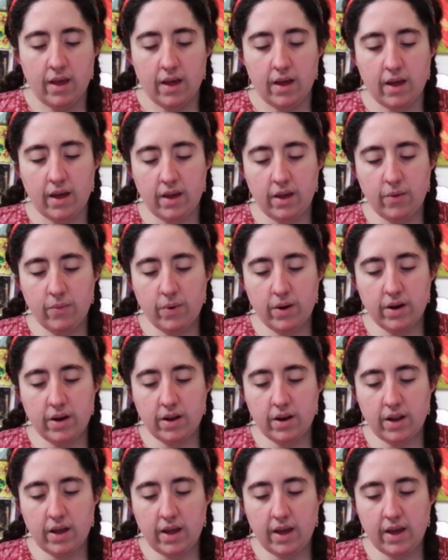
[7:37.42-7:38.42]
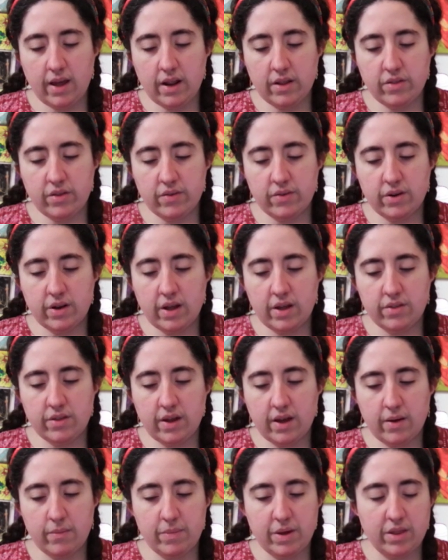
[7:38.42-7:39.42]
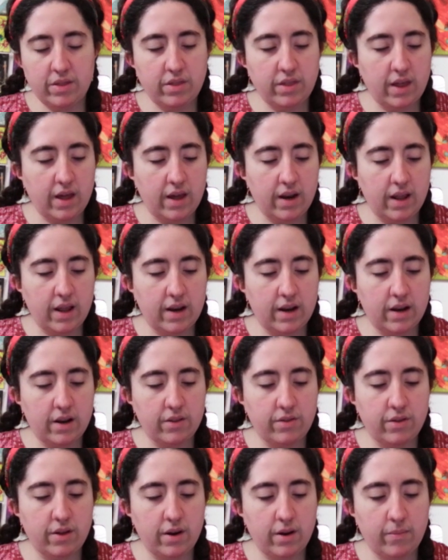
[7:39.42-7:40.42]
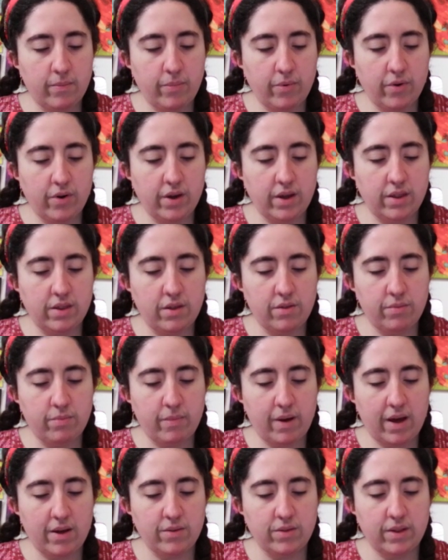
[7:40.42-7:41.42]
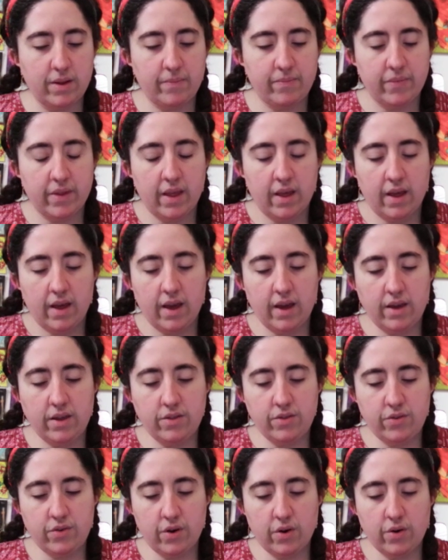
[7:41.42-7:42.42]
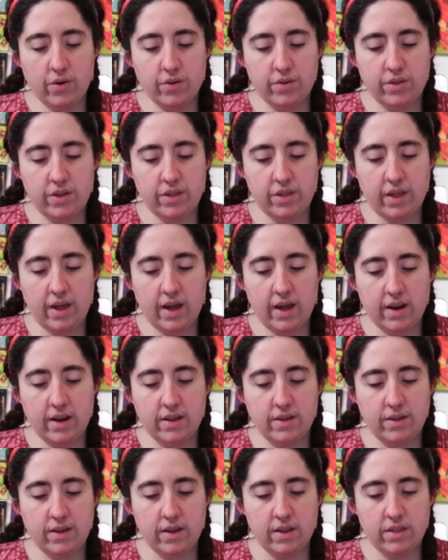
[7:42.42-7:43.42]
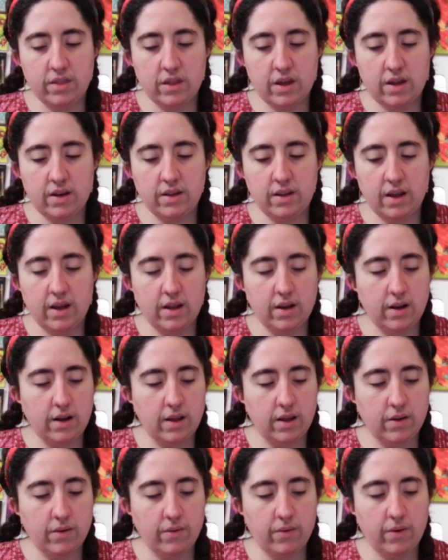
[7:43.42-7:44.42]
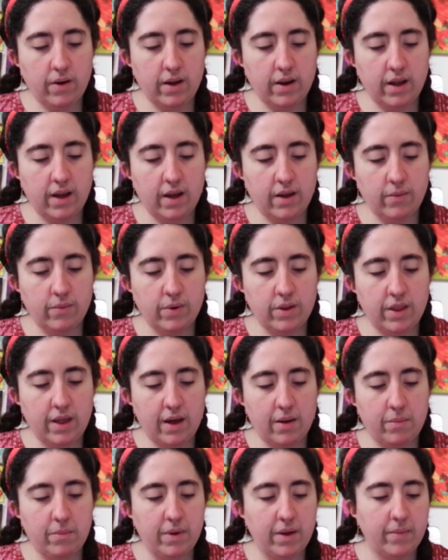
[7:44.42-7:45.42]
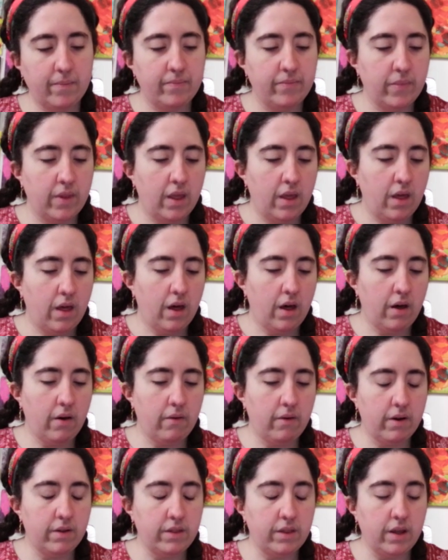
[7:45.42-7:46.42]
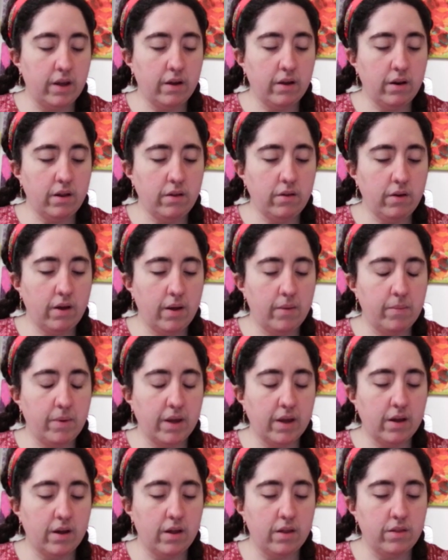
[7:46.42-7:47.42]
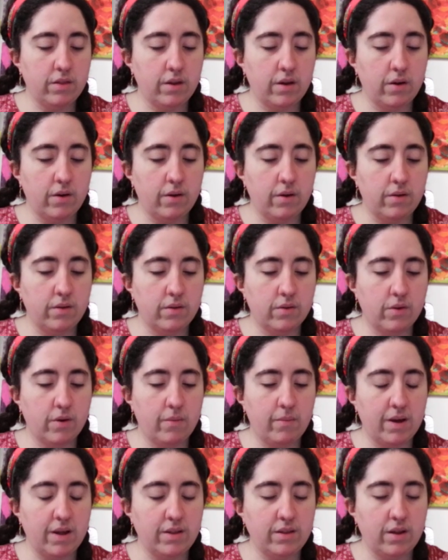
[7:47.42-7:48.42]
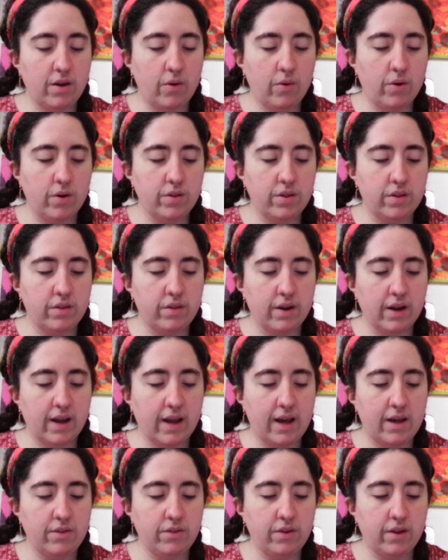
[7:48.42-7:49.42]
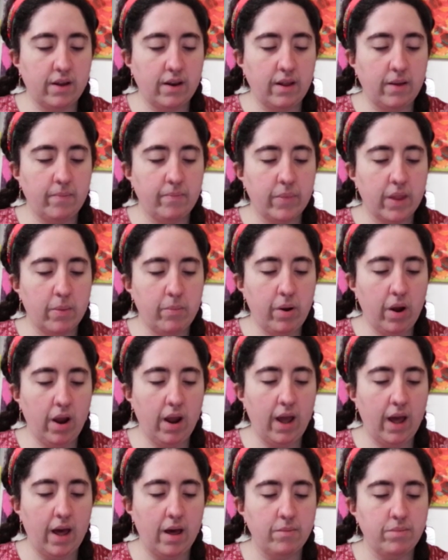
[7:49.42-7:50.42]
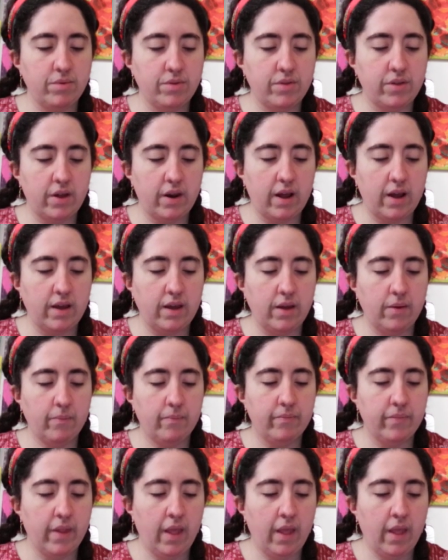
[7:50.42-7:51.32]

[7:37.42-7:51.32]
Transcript: And he went on ahead as if nothing had been said, and at a certain point he dismounted, and he stroked his head and said gently, "Go on ahead without me." "How articulate you have become," commented Horsey sarcastically. "Perhaps," said he.